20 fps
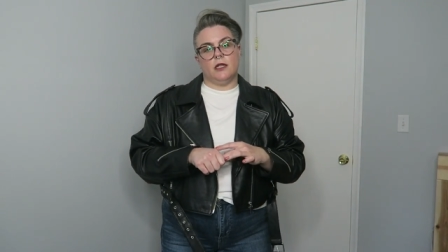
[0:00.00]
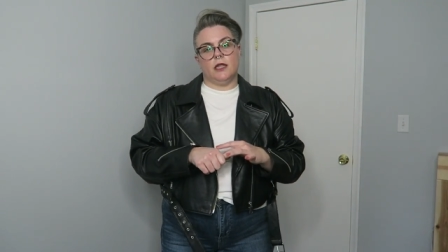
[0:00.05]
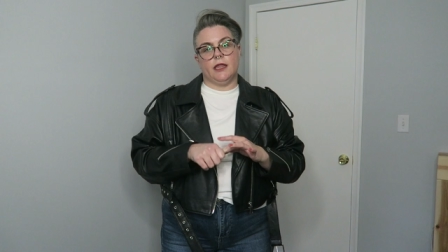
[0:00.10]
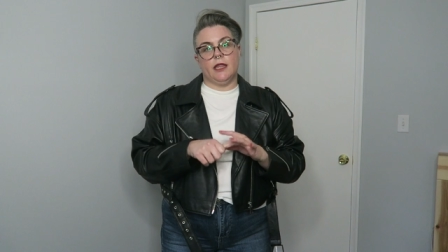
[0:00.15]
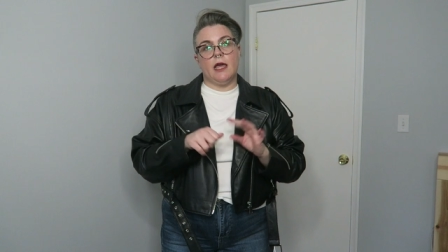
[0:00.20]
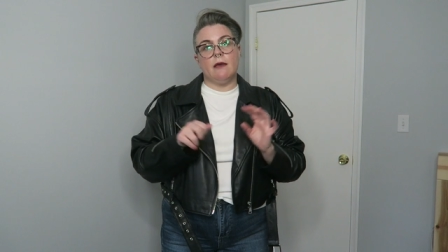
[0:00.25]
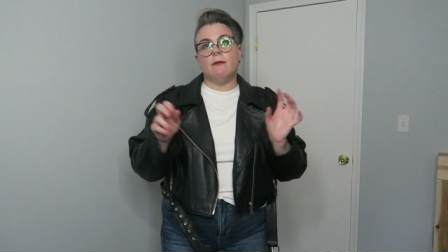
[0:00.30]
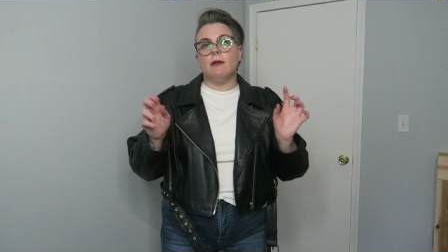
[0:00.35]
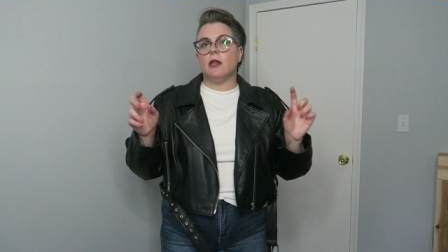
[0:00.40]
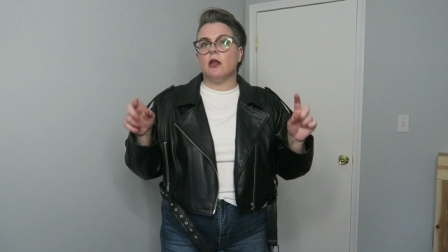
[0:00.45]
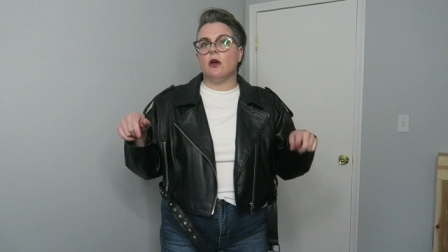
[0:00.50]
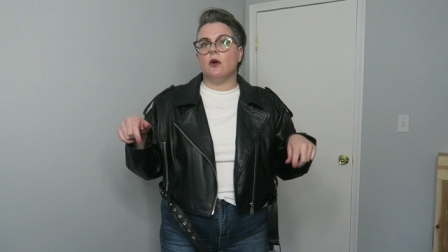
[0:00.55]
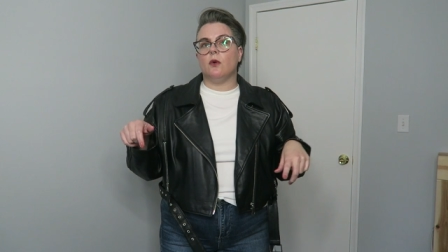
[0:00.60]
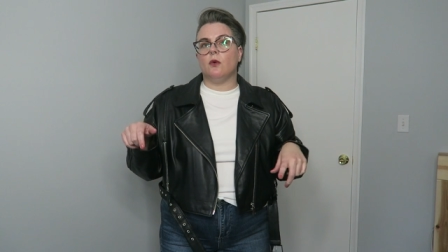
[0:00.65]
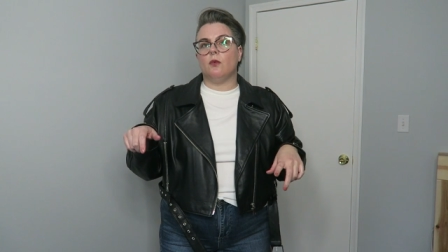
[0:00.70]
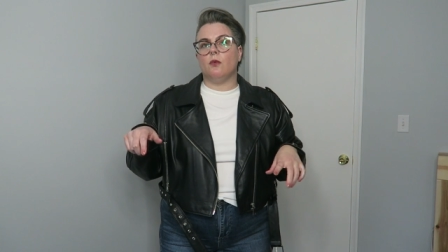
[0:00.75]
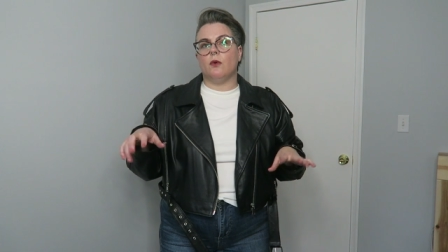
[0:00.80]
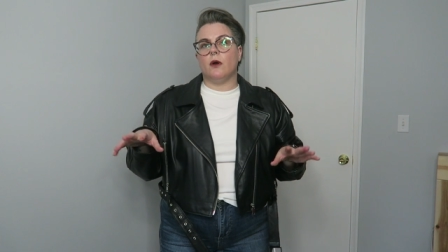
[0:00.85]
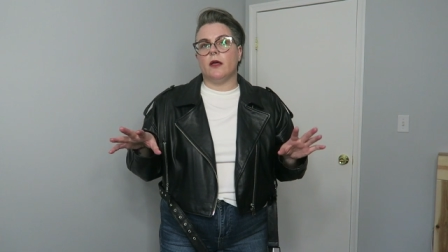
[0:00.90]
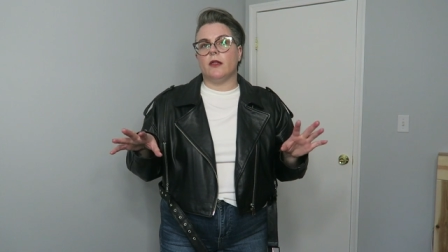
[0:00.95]
let me
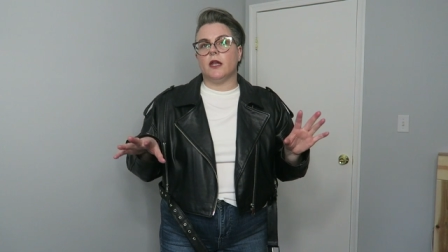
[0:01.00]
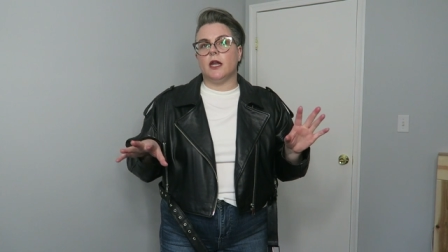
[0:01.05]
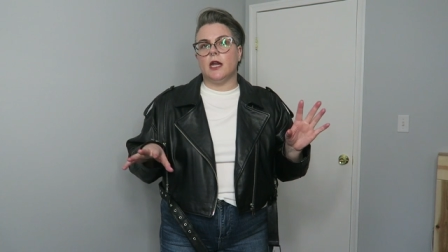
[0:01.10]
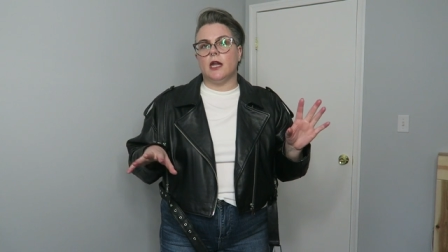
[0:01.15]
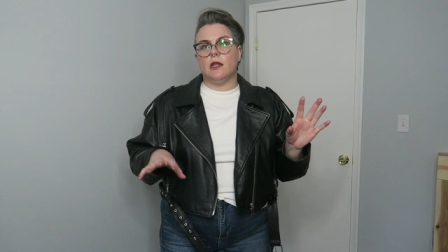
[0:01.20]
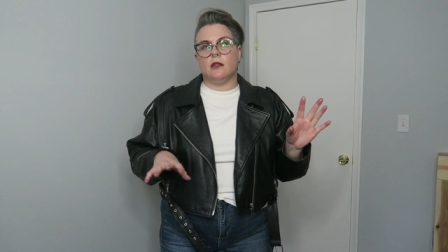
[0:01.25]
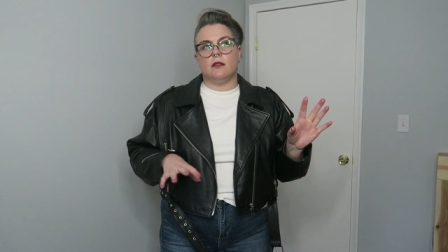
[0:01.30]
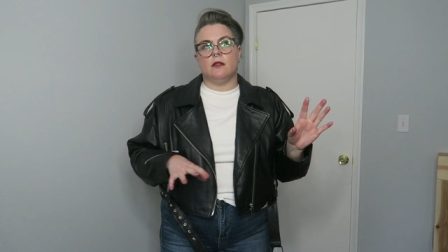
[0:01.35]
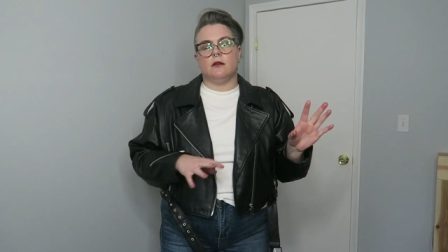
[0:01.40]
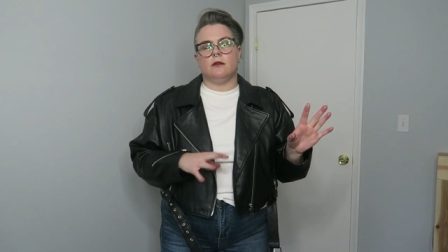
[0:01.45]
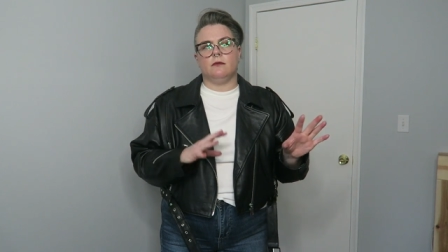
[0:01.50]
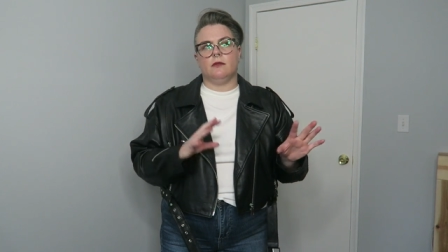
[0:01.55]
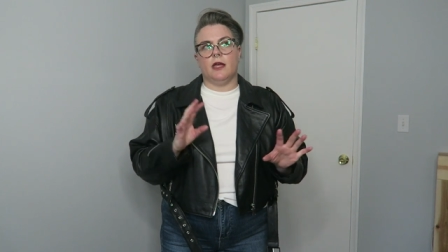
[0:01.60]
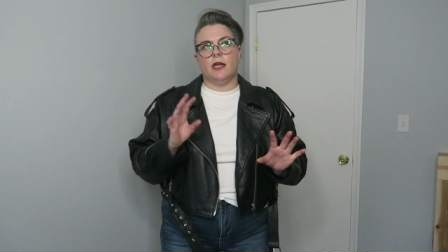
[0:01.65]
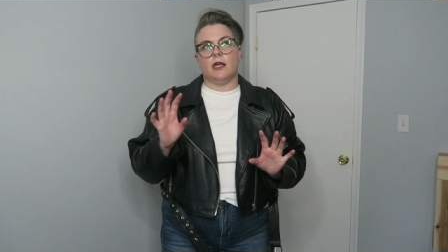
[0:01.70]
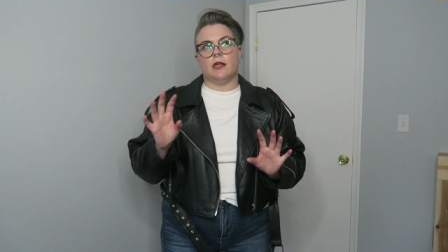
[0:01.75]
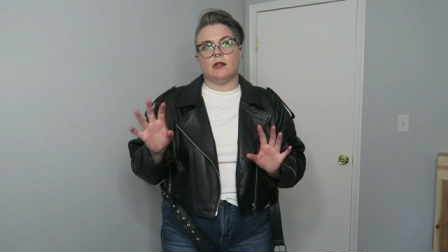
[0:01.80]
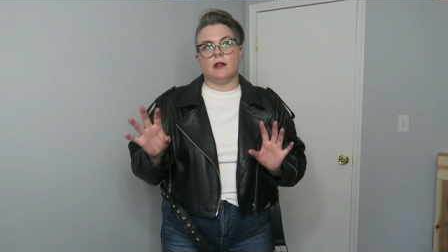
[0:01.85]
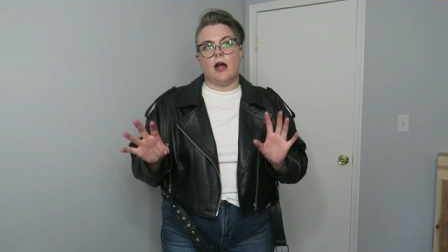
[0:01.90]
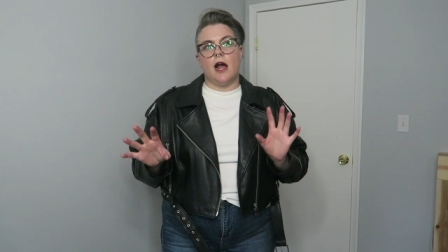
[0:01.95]
know what
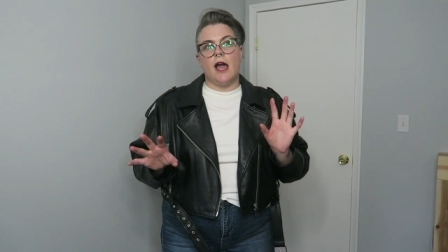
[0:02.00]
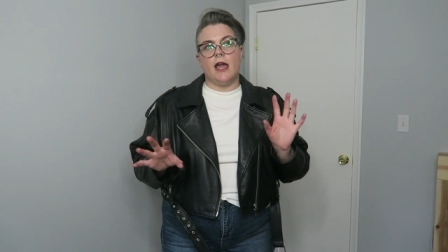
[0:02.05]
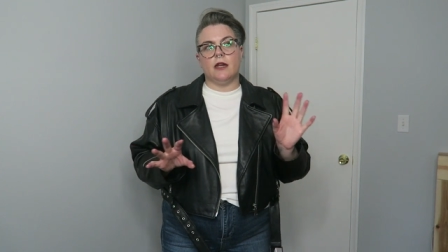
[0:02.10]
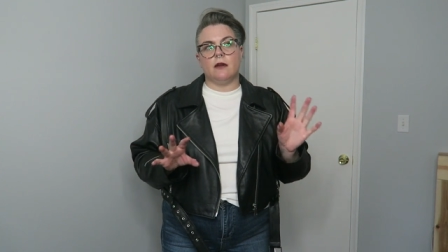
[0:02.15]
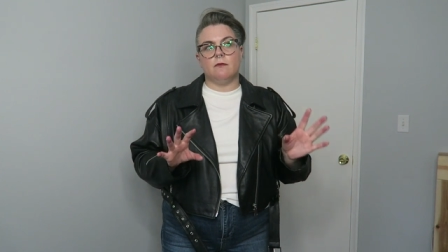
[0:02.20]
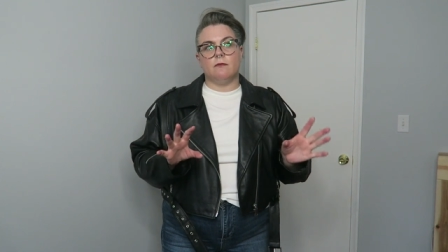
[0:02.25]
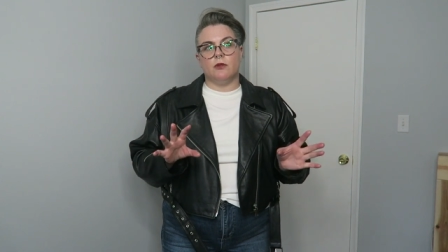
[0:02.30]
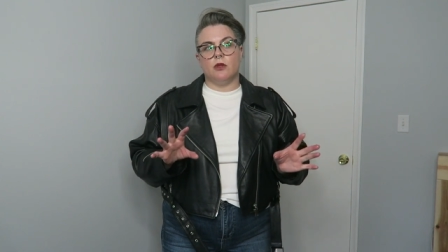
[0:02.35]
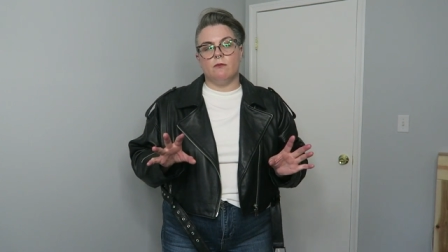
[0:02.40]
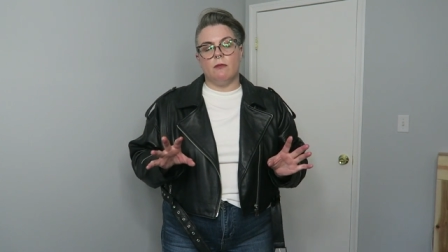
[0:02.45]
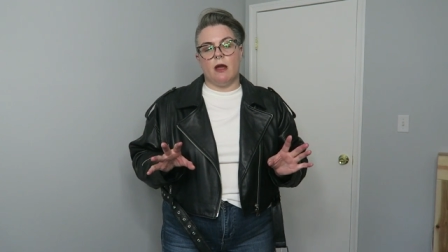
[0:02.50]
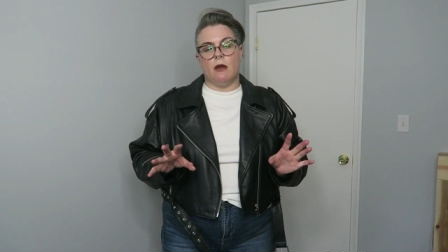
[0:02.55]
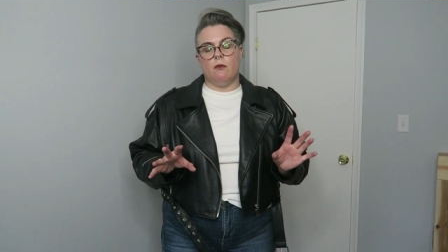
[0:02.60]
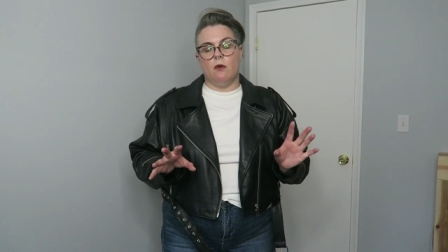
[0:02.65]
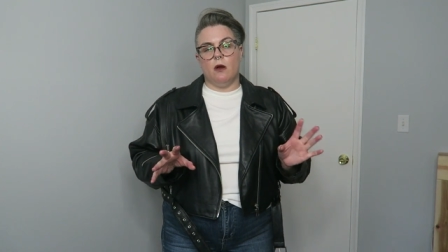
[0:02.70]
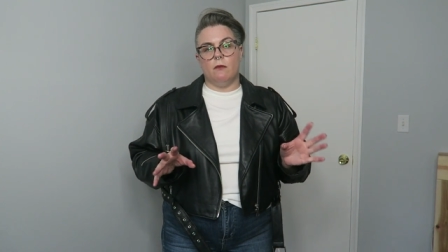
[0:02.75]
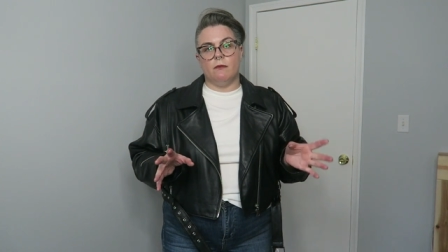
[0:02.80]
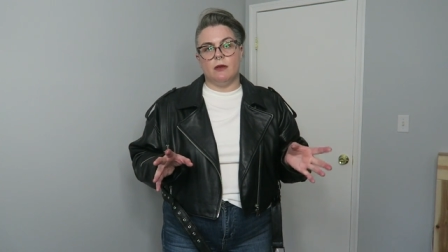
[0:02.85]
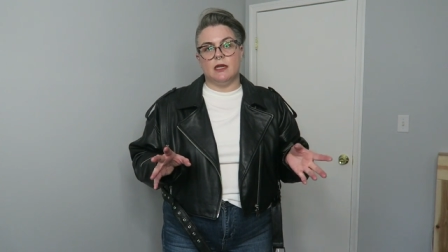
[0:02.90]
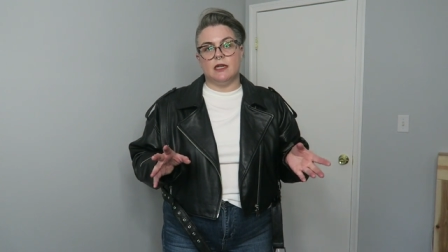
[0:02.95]
like item you
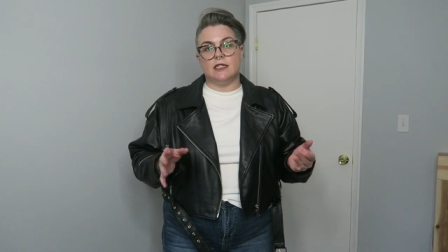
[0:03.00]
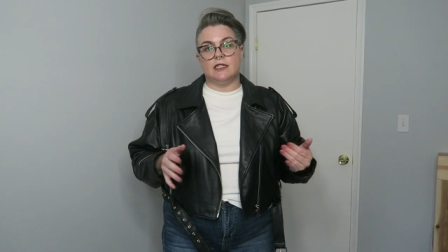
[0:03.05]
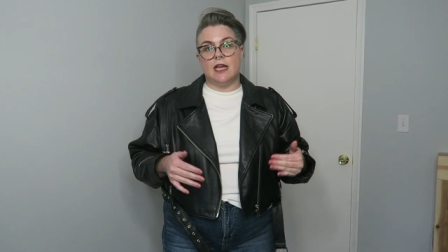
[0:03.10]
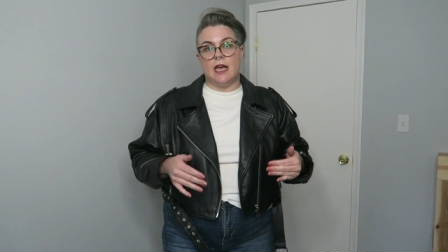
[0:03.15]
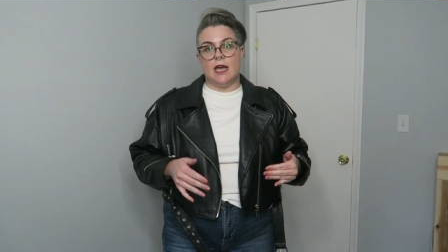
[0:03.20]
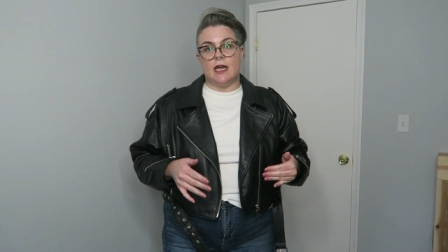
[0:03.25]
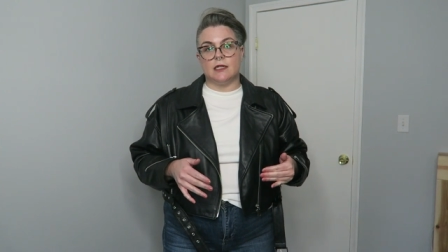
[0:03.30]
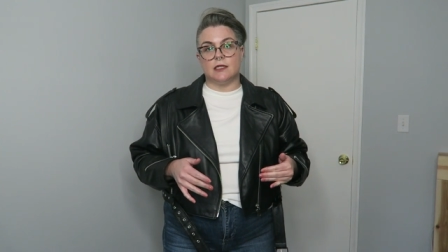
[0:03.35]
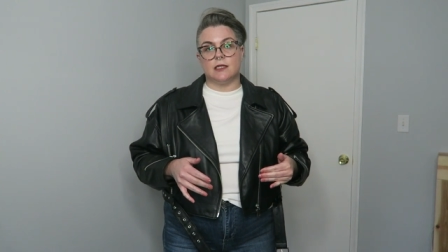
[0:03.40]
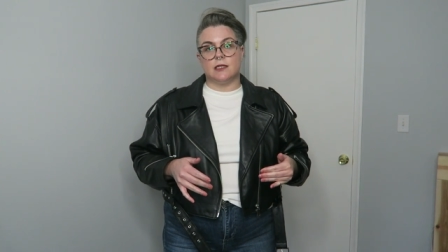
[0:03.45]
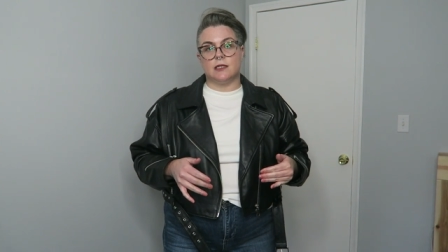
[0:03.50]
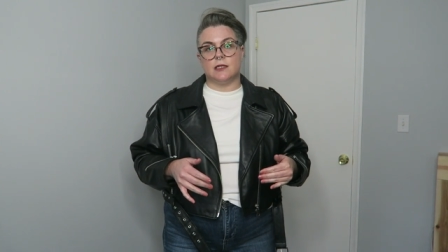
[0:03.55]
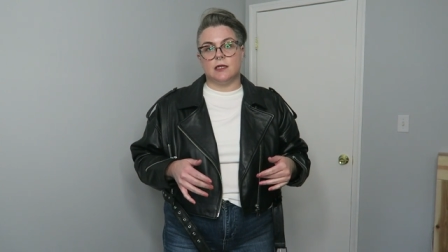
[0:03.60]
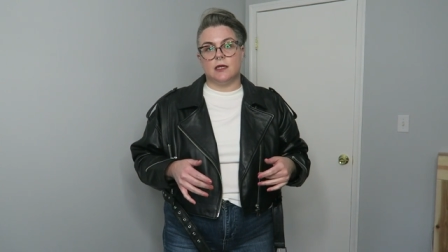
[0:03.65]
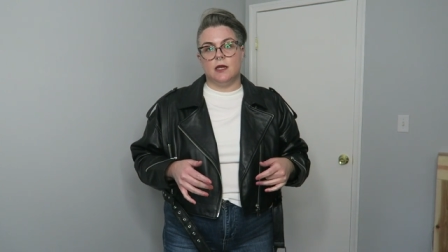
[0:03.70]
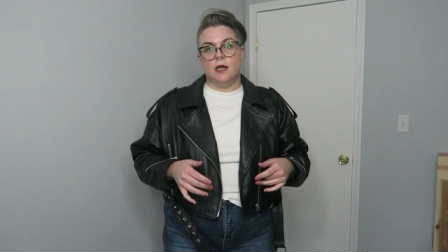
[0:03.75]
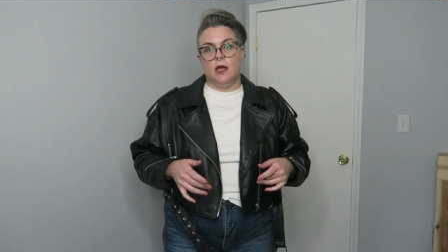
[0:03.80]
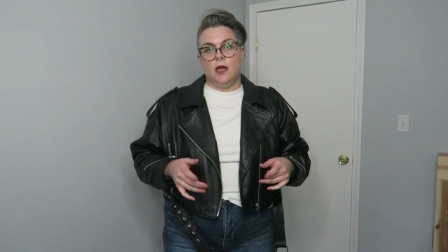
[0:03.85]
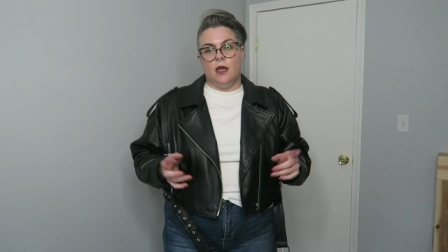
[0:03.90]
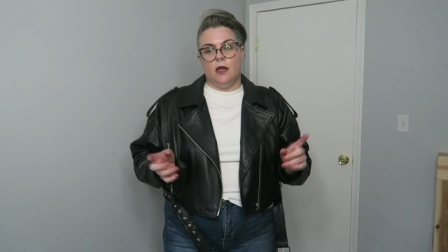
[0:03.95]
might want me to
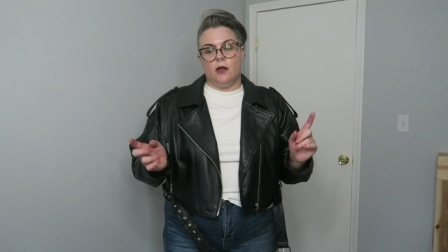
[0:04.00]
test